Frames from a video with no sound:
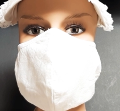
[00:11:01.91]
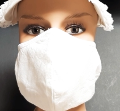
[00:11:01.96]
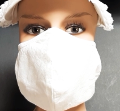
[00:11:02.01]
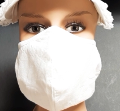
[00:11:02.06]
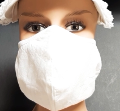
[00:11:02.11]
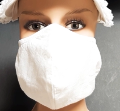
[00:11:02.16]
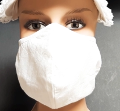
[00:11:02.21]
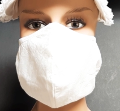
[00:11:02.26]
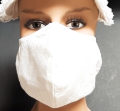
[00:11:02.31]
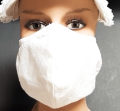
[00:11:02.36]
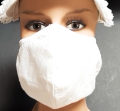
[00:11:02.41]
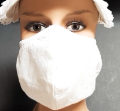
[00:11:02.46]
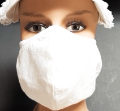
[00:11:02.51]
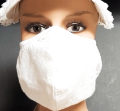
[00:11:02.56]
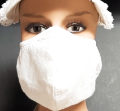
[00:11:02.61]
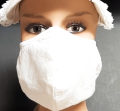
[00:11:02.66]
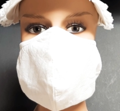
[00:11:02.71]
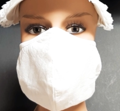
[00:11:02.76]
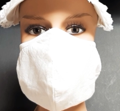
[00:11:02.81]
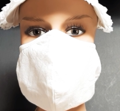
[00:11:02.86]
I hope that
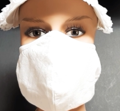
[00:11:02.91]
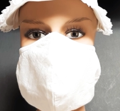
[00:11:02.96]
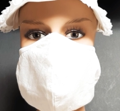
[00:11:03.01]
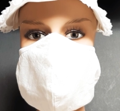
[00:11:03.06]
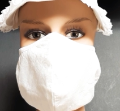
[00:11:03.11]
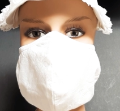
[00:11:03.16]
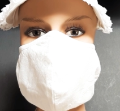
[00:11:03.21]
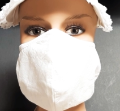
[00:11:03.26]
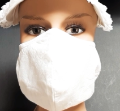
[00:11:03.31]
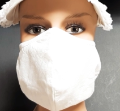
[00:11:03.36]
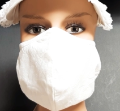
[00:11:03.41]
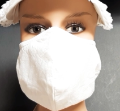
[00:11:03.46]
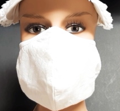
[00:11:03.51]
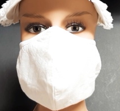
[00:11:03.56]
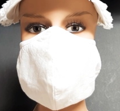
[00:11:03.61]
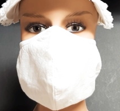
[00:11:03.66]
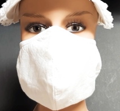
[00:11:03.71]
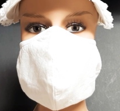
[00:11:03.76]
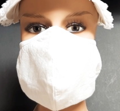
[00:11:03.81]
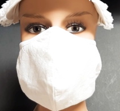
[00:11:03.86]
helps. Love to you.
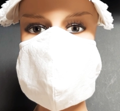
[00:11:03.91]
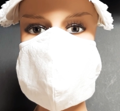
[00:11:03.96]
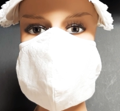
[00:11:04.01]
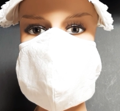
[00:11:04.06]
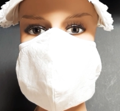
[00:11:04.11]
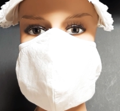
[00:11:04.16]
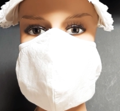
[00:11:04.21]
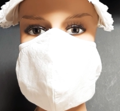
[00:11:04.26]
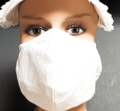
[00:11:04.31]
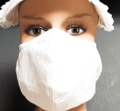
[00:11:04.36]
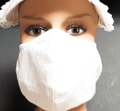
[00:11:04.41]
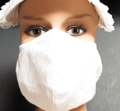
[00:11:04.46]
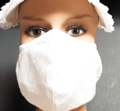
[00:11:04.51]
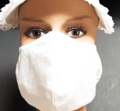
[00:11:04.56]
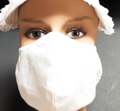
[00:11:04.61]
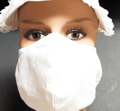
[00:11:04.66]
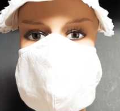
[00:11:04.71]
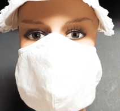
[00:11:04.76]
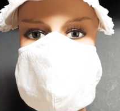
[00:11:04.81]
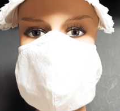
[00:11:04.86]

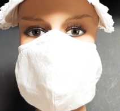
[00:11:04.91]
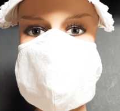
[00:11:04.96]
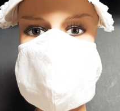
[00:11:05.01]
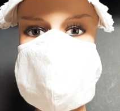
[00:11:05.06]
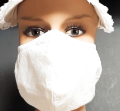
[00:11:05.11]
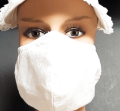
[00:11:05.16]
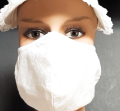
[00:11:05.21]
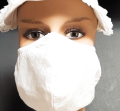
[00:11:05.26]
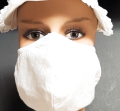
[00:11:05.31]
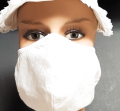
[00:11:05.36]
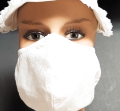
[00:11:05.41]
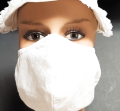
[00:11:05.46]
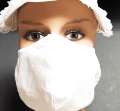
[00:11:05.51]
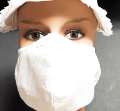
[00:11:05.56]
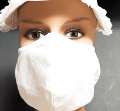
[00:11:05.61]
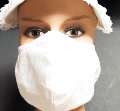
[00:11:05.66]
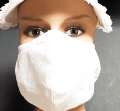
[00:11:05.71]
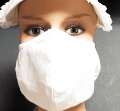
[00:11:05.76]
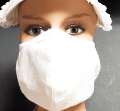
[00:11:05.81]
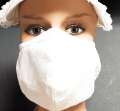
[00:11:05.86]
And
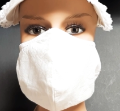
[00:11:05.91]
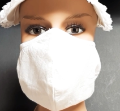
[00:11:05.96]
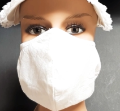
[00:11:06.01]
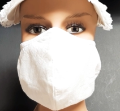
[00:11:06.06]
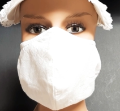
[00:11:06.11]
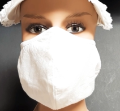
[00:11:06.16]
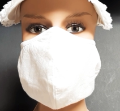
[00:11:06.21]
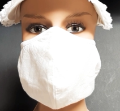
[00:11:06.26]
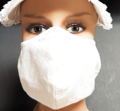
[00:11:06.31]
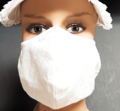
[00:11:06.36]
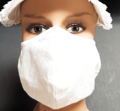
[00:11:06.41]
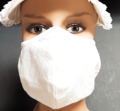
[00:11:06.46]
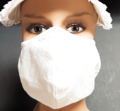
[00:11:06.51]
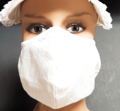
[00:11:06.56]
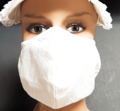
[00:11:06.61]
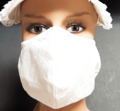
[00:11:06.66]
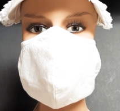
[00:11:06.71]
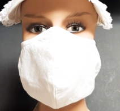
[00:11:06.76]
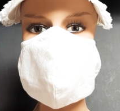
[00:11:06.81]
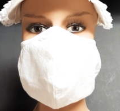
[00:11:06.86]

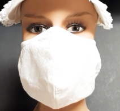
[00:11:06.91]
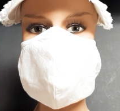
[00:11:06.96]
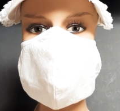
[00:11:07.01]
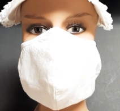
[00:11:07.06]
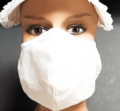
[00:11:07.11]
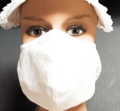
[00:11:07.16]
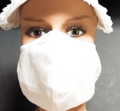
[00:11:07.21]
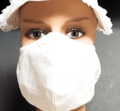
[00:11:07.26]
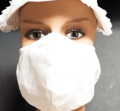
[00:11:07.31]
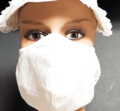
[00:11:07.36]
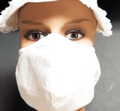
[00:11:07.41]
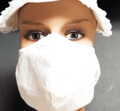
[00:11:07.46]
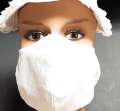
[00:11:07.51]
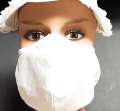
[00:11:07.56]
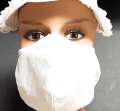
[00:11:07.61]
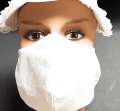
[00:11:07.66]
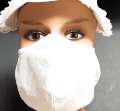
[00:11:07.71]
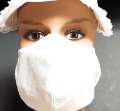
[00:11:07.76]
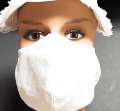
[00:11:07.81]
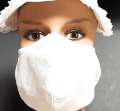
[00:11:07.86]
stay safe
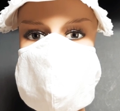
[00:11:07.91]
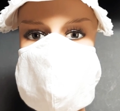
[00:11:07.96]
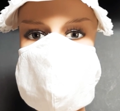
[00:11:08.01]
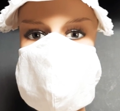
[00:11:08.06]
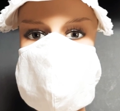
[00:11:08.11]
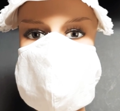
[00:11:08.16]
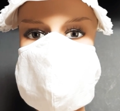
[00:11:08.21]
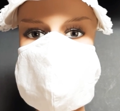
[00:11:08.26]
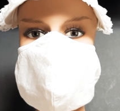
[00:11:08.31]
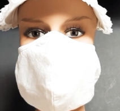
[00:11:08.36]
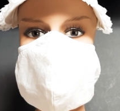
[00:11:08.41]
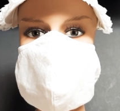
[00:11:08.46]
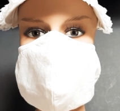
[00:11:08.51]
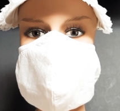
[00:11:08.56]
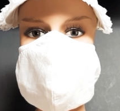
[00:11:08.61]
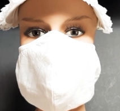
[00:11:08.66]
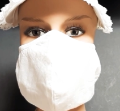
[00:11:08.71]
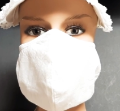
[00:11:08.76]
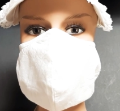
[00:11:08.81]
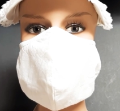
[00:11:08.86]
and stay positive.
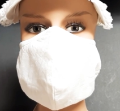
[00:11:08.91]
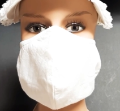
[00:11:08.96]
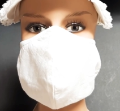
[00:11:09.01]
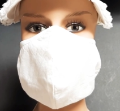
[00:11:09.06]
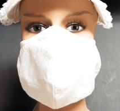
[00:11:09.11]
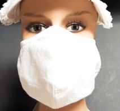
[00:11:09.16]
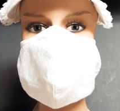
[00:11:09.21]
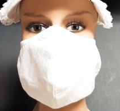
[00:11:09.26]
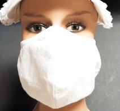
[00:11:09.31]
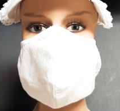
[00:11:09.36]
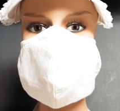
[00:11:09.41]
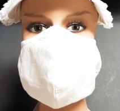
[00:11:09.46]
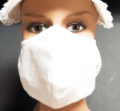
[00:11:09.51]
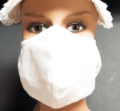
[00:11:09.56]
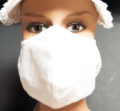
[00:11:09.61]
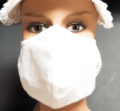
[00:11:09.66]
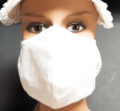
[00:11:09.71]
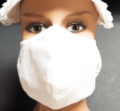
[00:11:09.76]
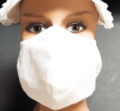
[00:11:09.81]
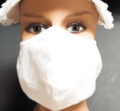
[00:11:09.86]

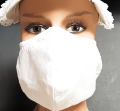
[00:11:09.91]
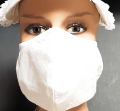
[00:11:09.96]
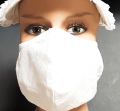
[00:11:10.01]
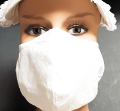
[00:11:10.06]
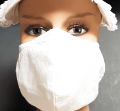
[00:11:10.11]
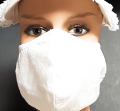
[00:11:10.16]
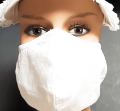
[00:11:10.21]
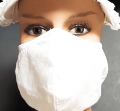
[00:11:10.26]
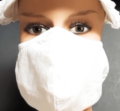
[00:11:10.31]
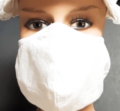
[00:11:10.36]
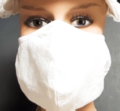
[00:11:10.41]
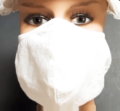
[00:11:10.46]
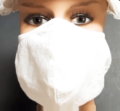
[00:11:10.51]
Have a great one.